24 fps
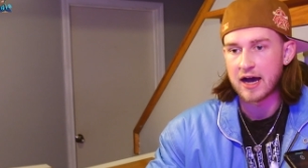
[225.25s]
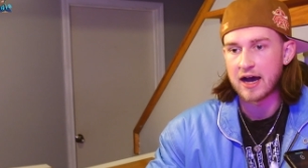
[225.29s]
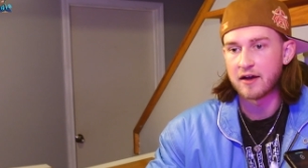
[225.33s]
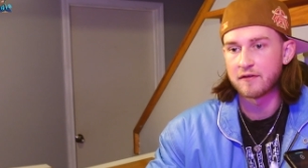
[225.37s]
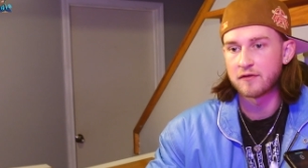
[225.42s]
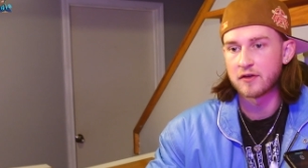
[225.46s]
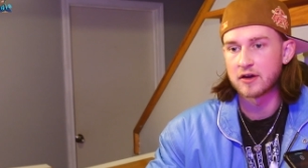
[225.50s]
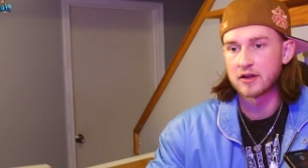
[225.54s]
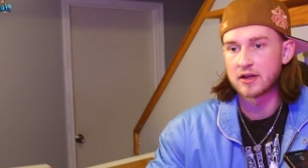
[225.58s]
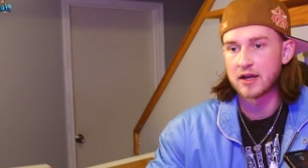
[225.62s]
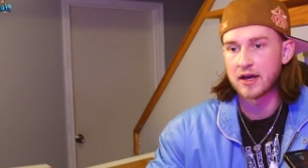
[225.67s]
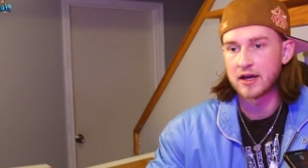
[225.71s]
I
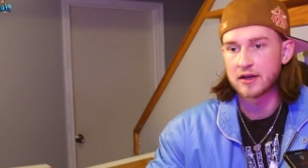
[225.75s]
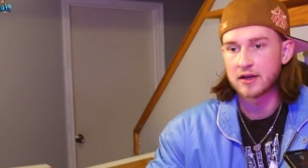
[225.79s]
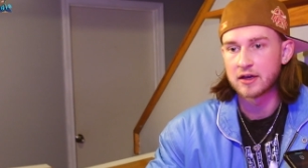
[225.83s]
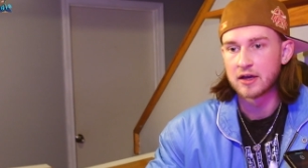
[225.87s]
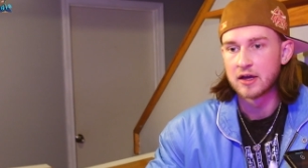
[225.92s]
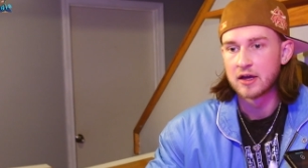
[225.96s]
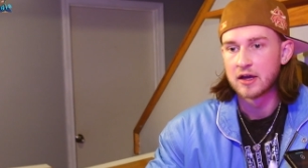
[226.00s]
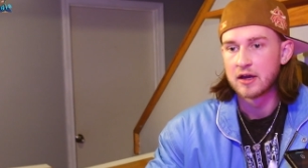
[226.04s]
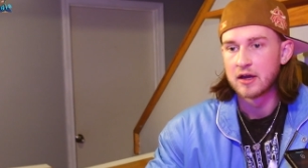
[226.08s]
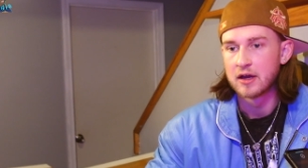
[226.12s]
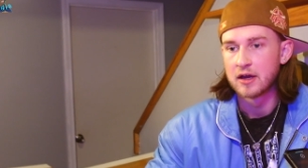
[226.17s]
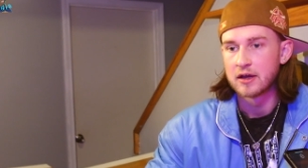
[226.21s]
felt like
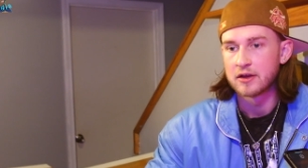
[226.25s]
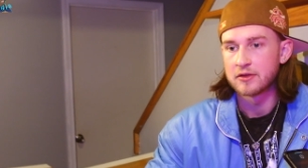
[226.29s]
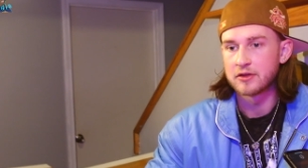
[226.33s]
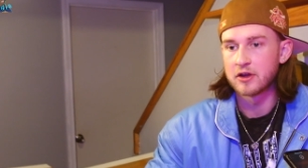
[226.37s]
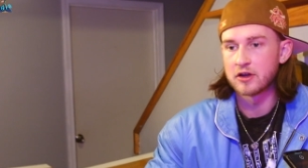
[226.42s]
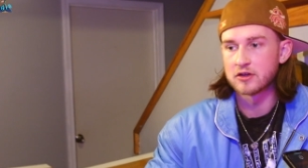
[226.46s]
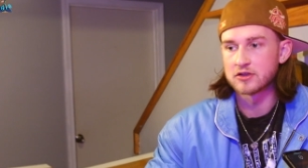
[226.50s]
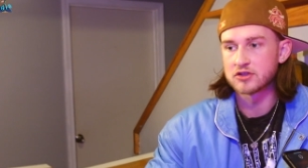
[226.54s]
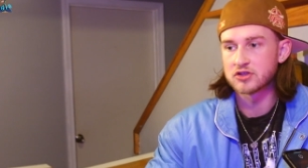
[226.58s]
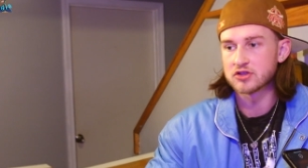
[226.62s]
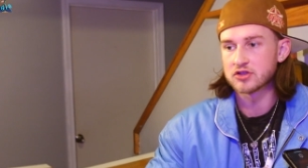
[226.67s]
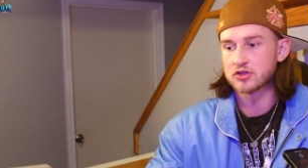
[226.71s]

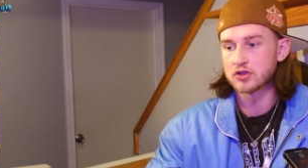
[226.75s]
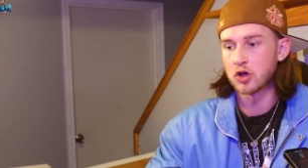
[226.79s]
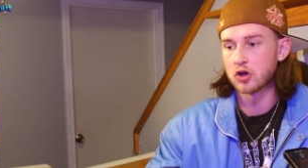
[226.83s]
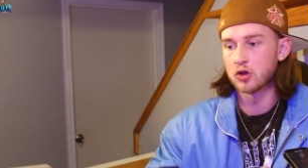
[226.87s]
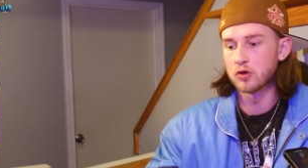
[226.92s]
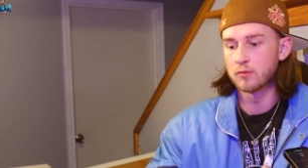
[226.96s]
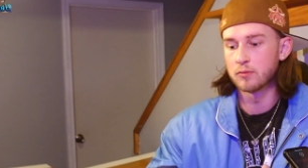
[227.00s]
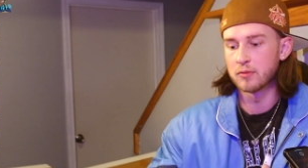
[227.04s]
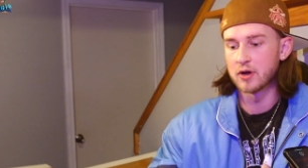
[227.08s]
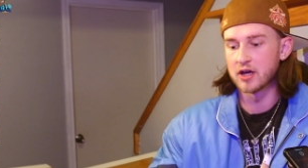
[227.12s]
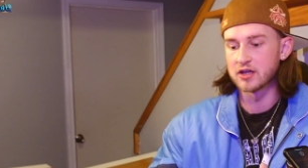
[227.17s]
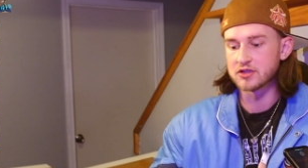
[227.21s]
there's
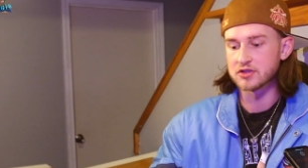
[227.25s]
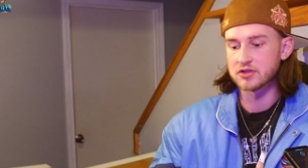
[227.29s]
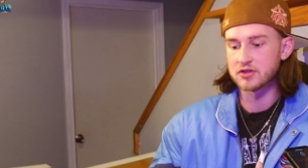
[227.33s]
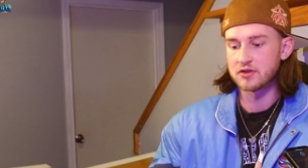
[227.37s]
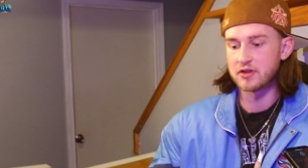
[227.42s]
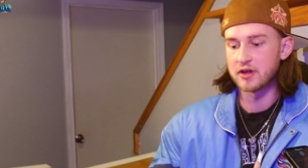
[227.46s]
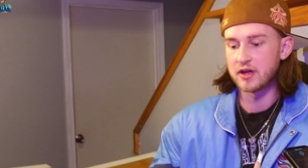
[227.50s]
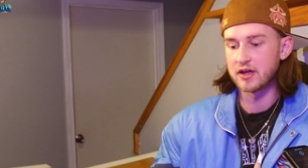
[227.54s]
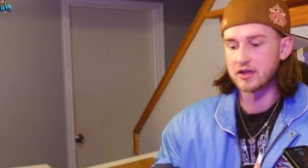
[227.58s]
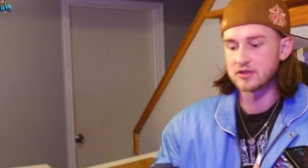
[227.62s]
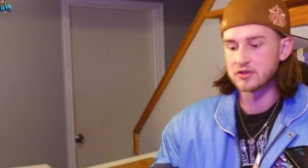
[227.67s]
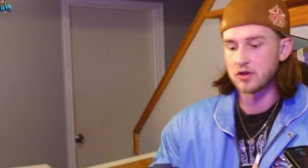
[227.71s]
so much
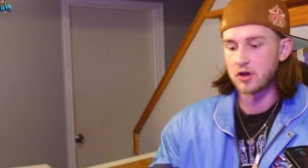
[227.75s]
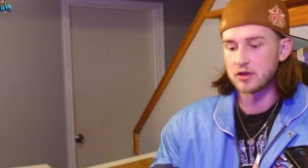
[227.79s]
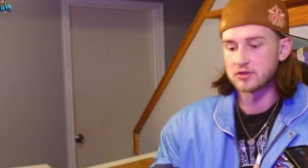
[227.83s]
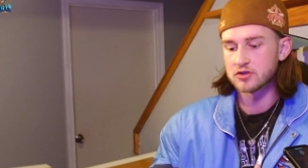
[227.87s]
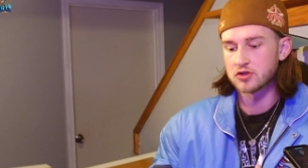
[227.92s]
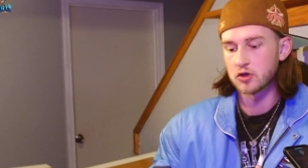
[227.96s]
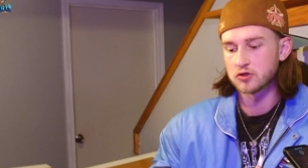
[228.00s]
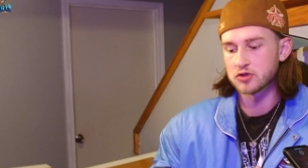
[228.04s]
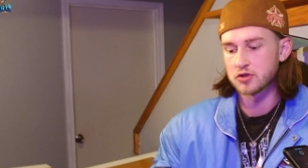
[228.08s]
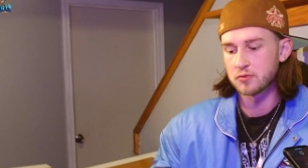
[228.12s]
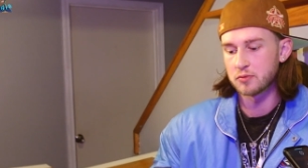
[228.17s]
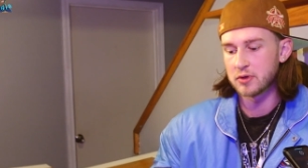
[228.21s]
things on
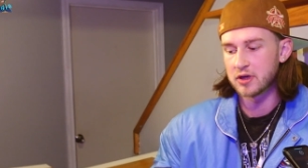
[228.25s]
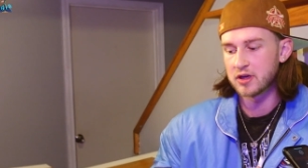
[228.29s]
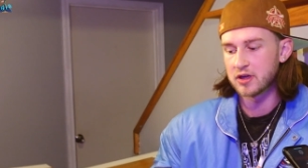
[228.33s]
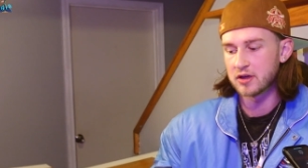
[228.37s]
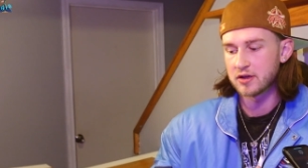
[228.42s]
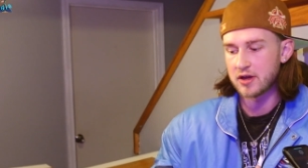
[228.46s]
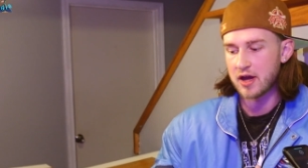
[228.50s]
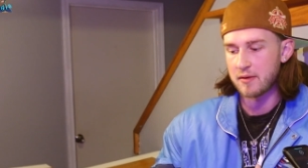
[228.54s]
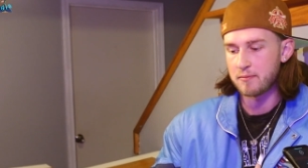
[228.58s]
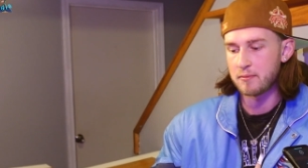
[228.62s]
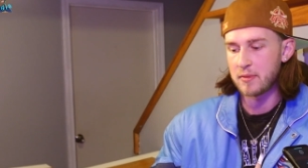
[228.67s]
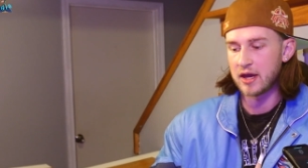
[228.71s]
social media
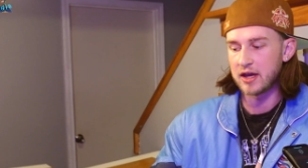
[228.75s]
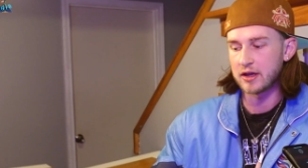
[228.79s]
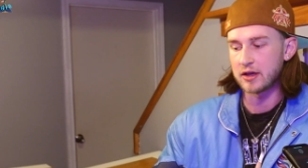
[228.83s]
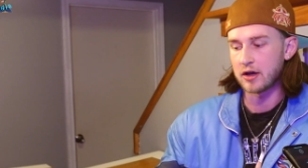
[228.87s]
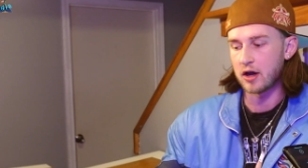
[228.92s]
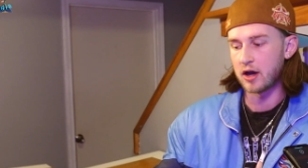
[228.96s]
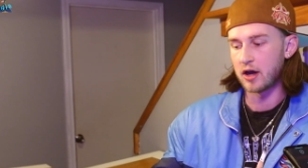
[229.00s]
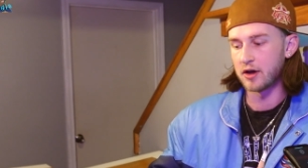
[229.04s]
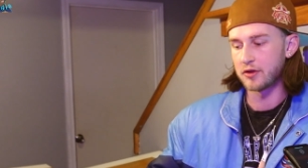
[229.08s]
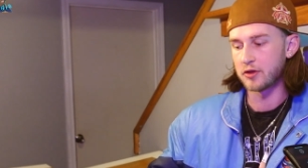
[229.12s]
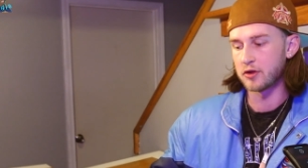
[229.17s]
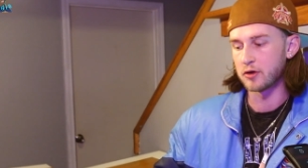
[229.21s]
that
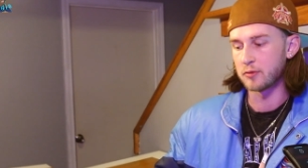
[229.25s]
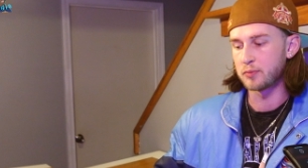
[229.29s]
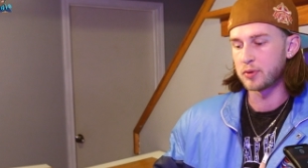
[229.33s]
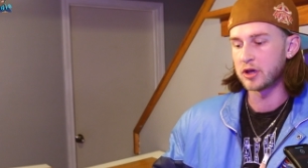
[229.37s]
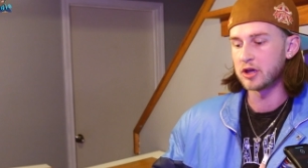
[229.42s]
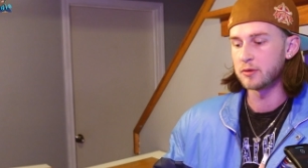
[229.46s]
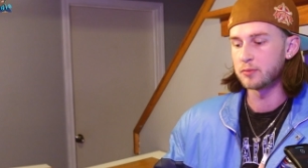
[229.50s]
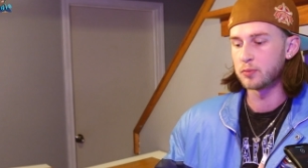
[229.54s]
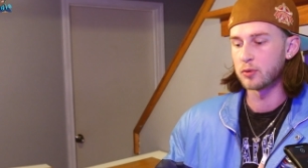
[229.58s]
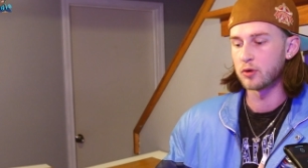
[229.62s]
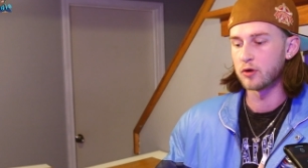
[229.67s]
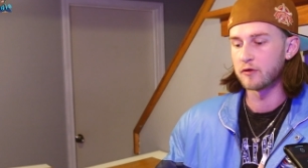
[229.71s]
make other
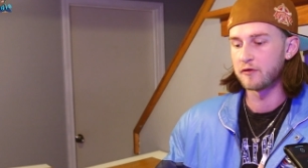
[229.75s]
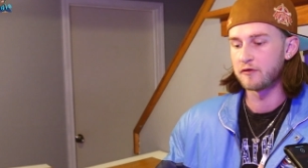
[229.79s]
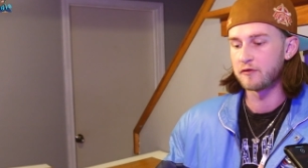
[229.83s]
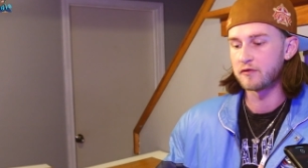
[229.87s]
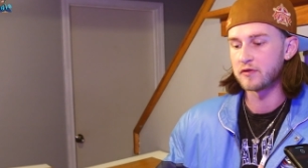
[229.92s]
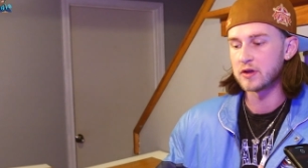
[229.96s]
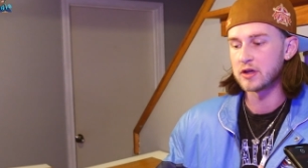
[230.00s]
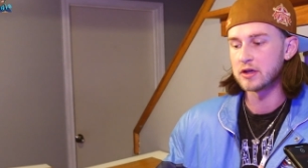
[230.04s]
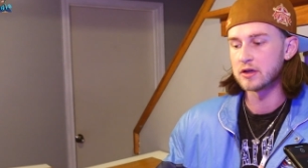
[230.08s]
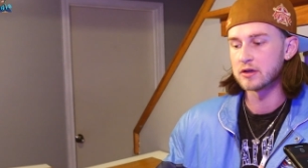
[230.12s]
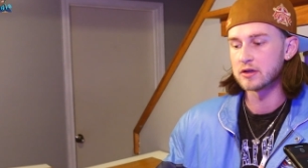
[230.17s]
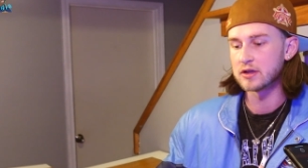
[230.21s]
people
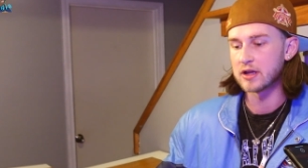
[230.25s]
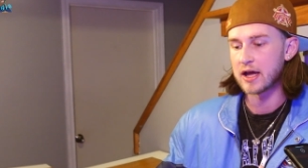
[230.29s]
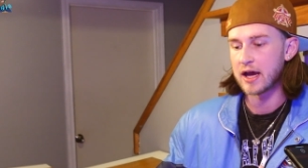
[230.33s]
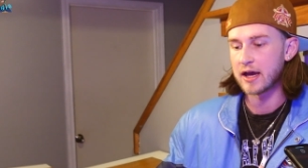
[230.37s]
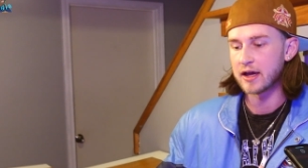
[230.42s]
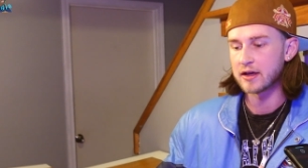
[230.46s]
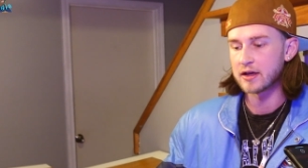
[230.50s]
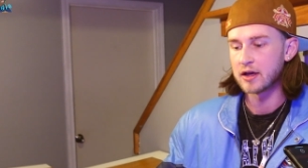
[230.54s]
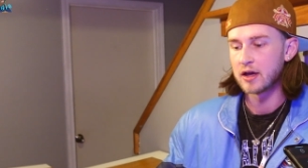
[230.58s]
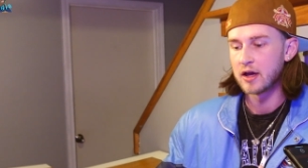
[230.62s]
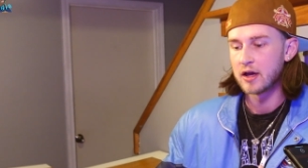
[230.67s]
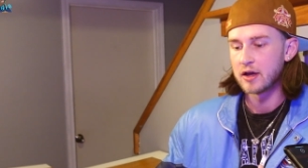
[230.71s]
feel
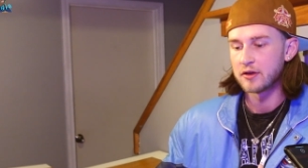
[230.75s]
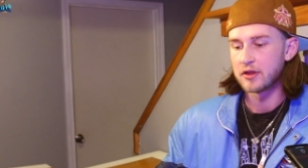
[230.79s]
like